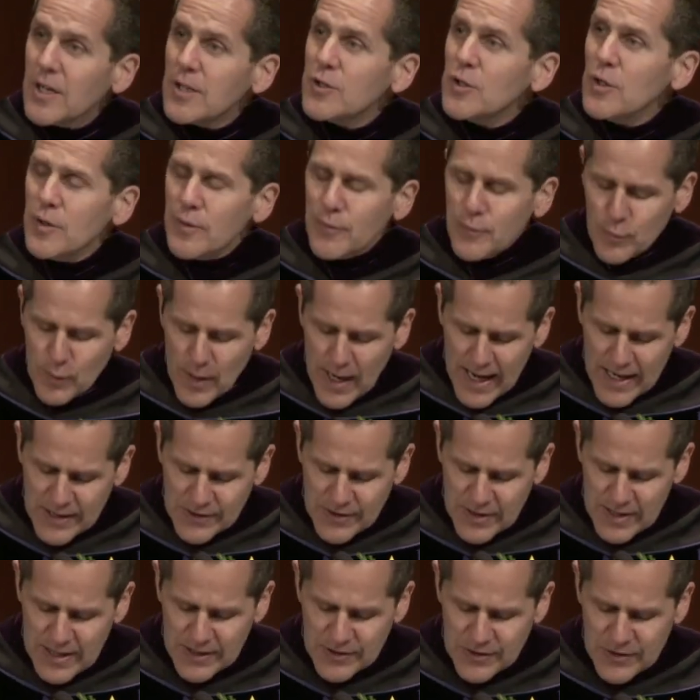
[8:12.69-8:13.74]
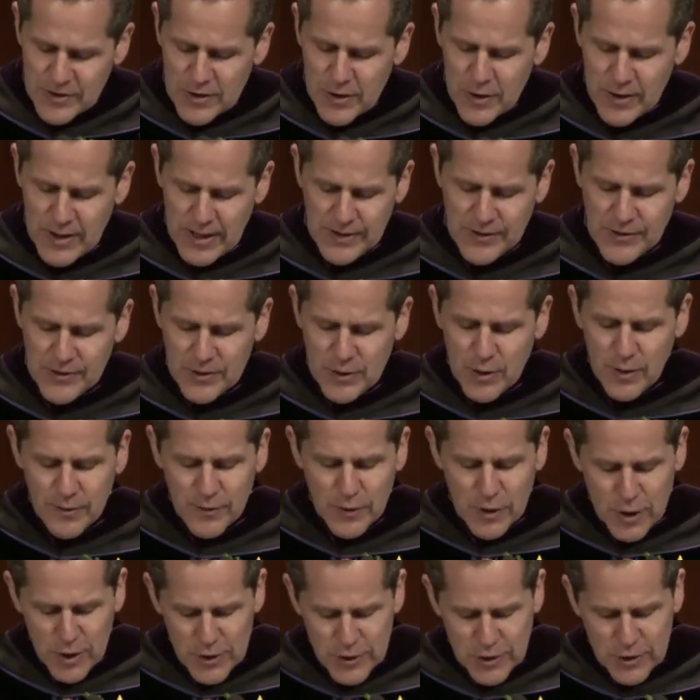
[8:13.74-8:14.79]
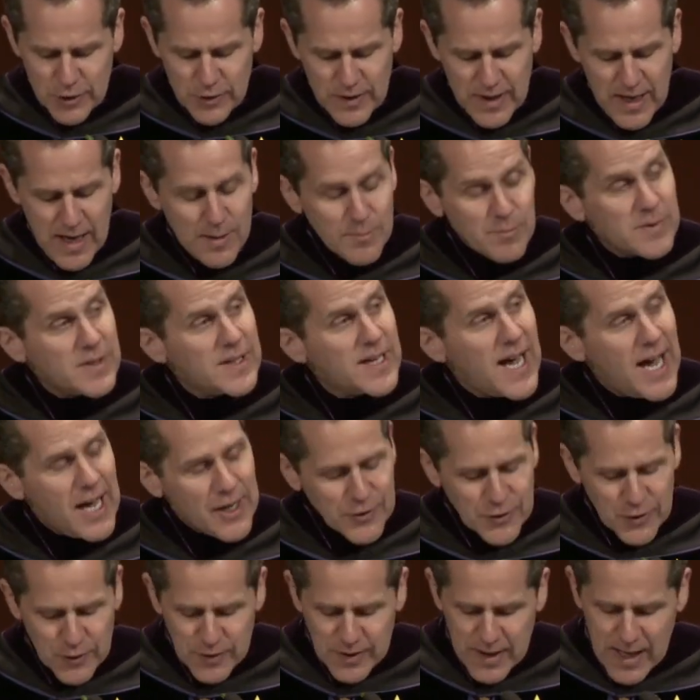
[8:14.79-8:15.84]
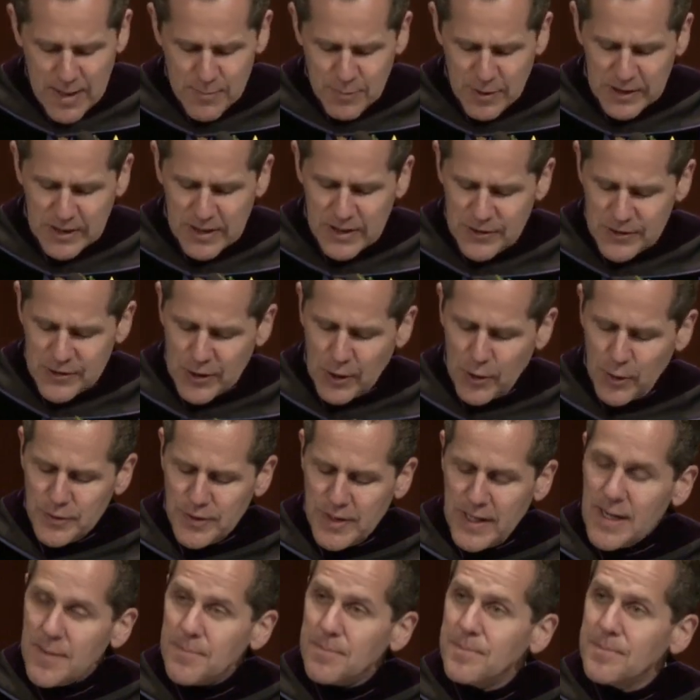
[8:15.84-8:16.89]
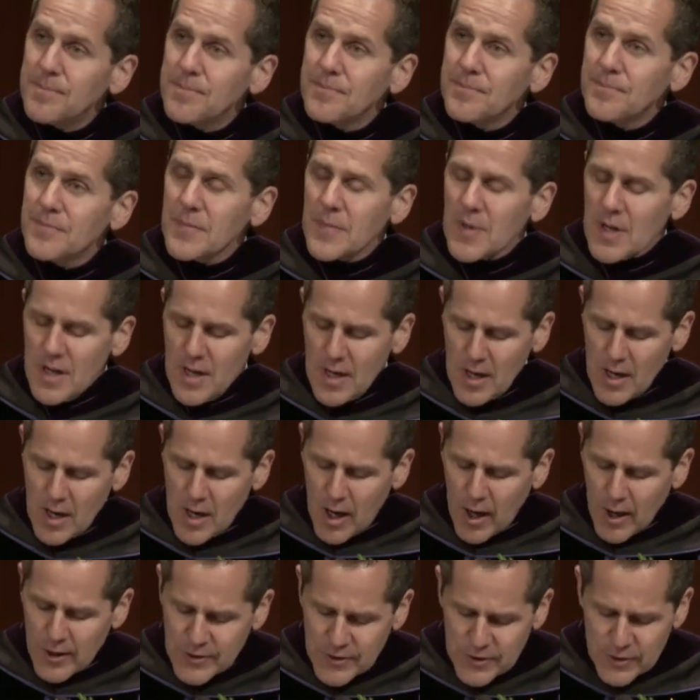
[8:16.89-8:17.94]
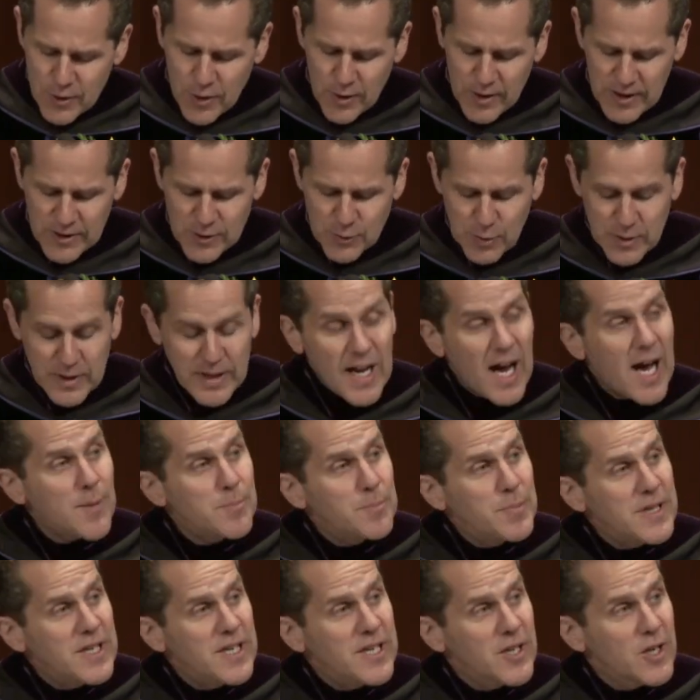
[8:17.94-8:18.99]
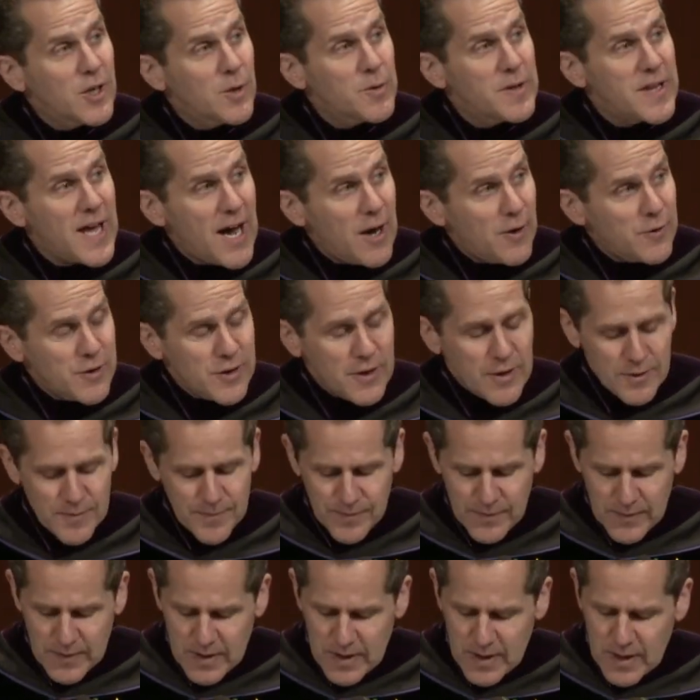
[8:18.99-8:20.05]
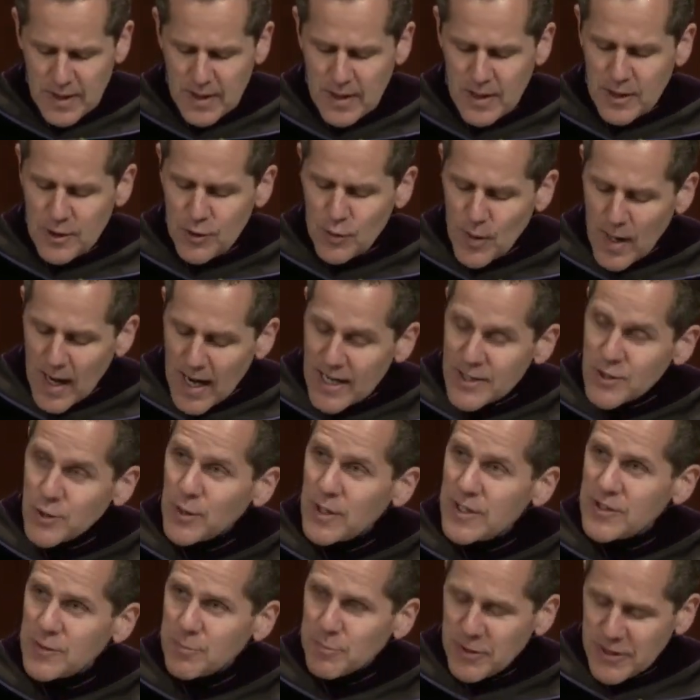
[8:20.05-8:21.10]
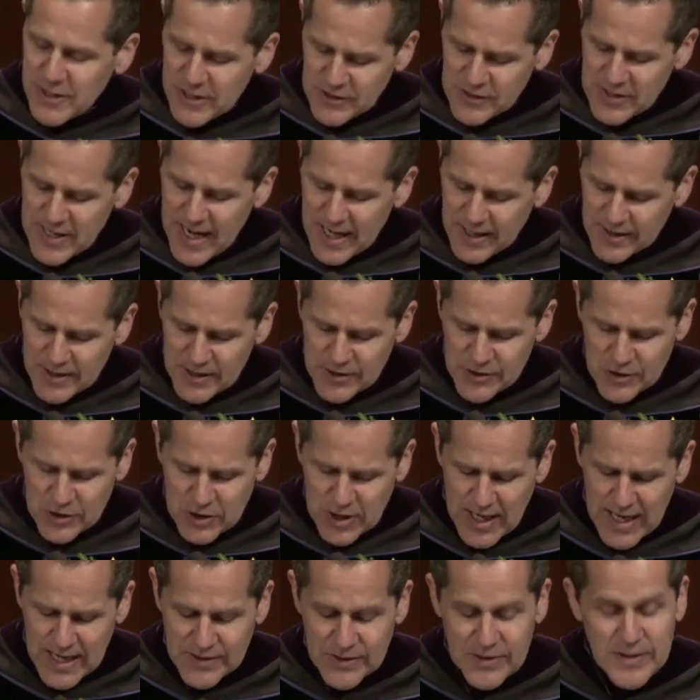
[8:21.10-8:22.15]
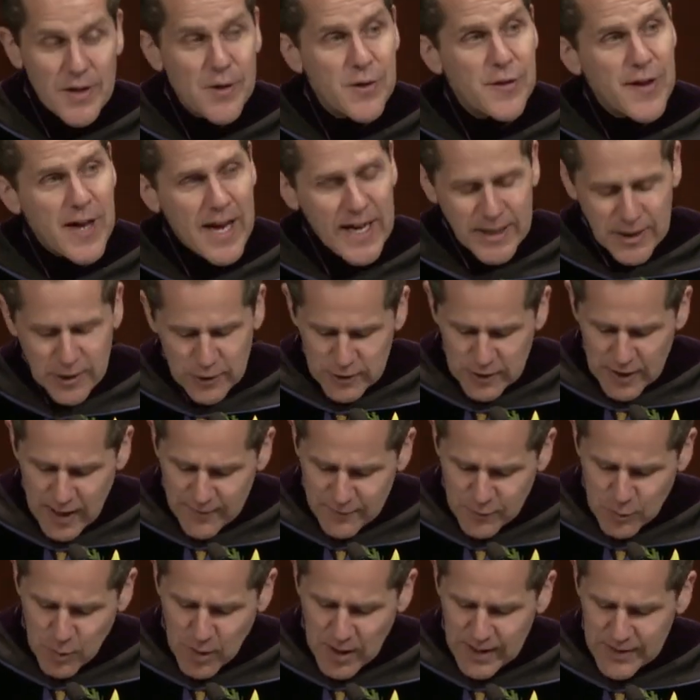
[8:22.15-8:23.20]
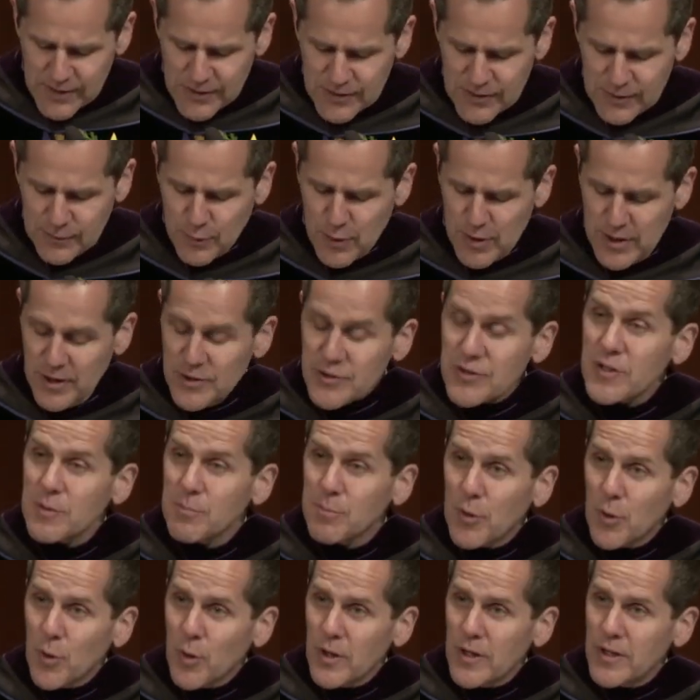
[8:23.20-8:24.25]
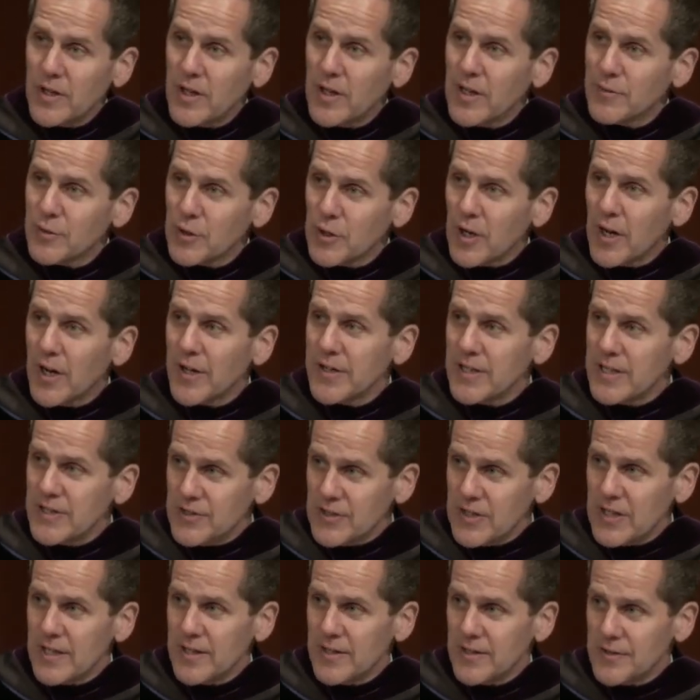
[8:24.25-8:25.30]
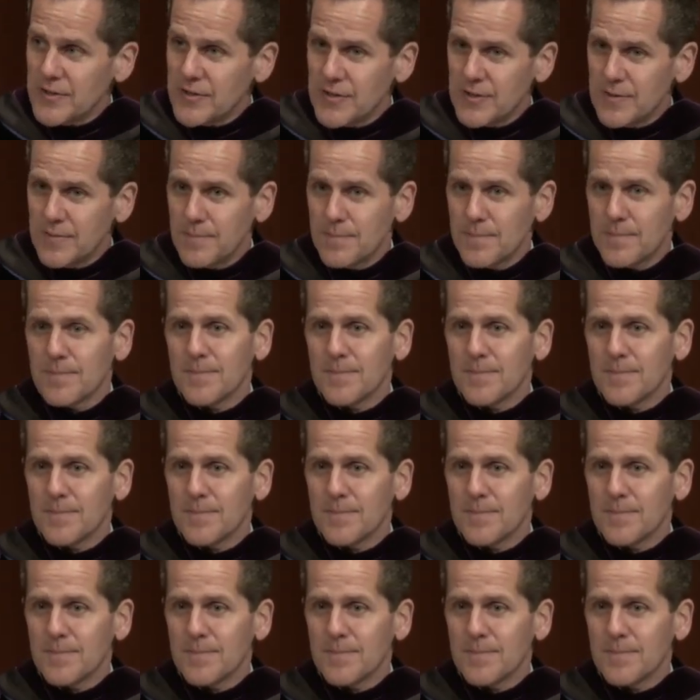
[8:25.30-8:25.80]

You've raised these students. You've nurtured them, counseled them, and consoled them. Our students would not be here without you. Graduates, please take this chance to thank your loved ones for their support over all these years.